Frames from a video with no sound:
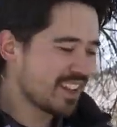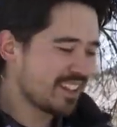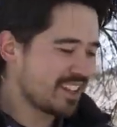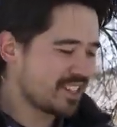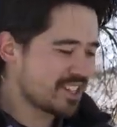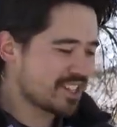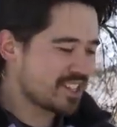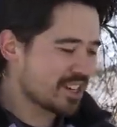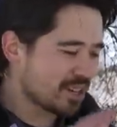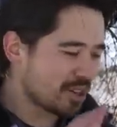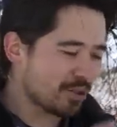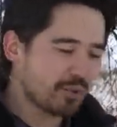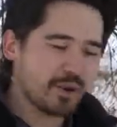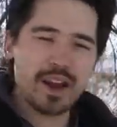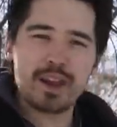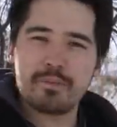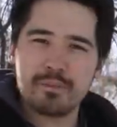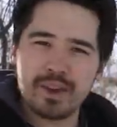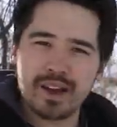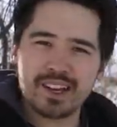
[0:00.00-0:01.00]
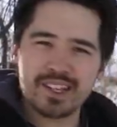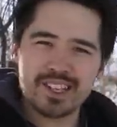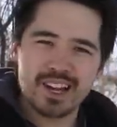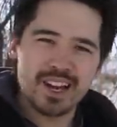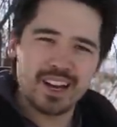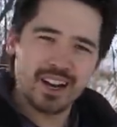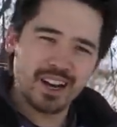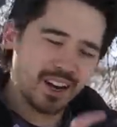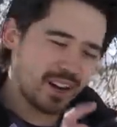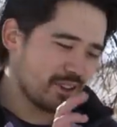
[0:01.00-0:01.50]
This is a great mix
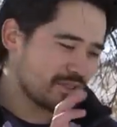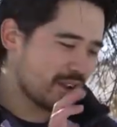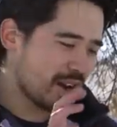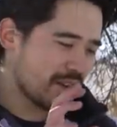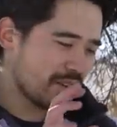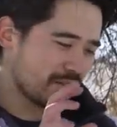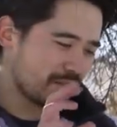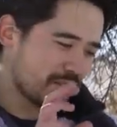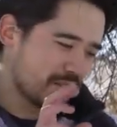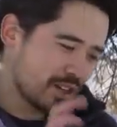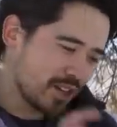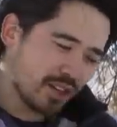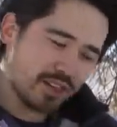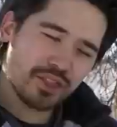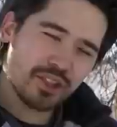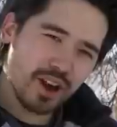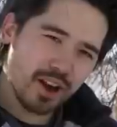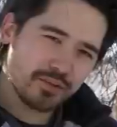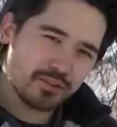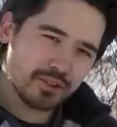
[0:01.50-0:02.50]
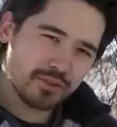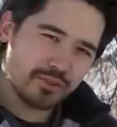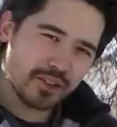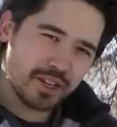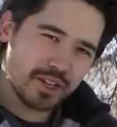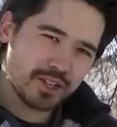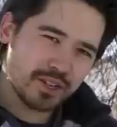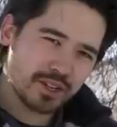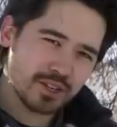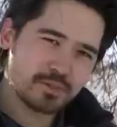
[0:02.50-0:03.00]
of, of good thoughtful
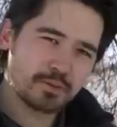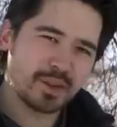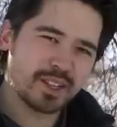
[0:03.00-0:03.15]
features,